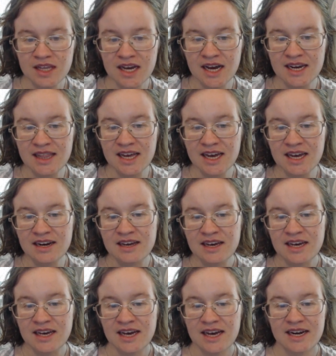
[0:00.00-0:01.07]
I'd then
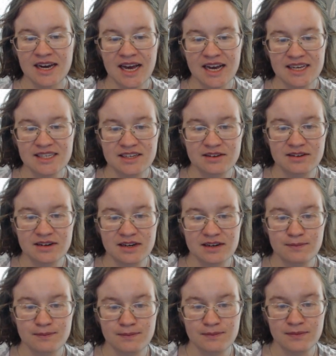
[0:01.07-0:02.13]
next go
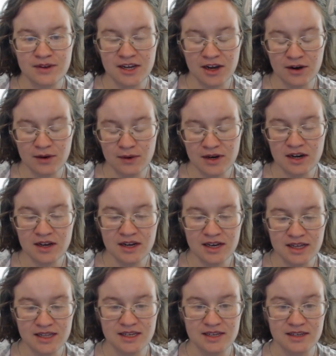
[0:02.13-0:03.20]
and go and
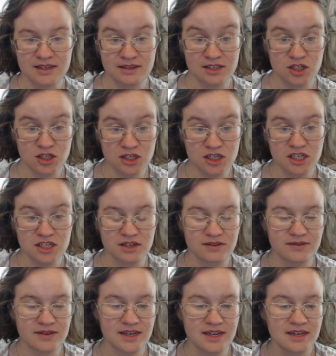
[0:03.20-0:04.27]
look at the structure
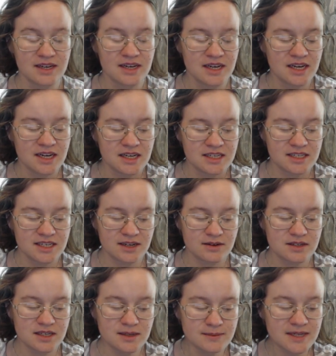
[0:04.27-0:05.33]
of it.
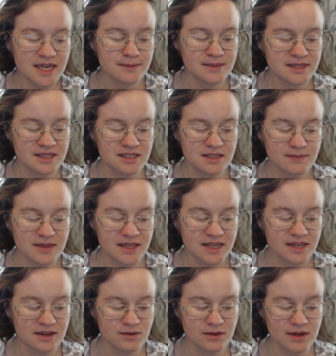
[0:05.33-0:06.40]
So sometimes there's
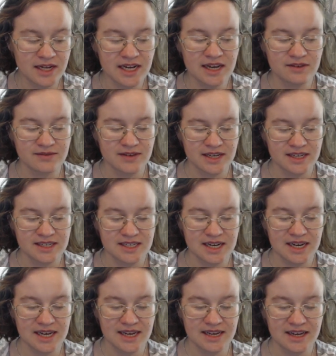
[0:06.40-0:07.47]
something really obvious,
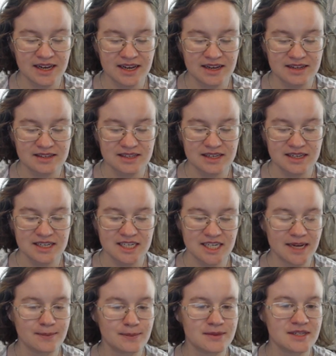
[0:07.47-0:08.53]
like it's
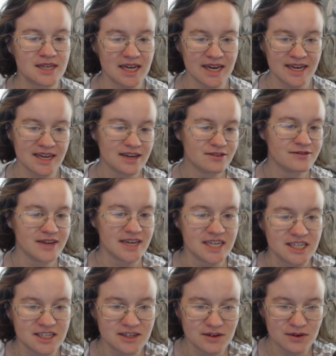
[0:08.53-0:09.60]
shaped like a
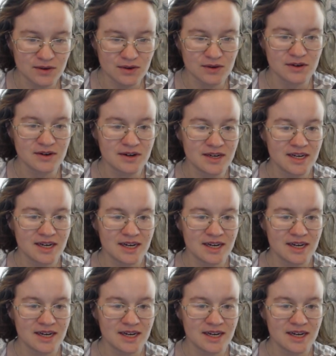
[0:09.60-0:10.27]
fish, or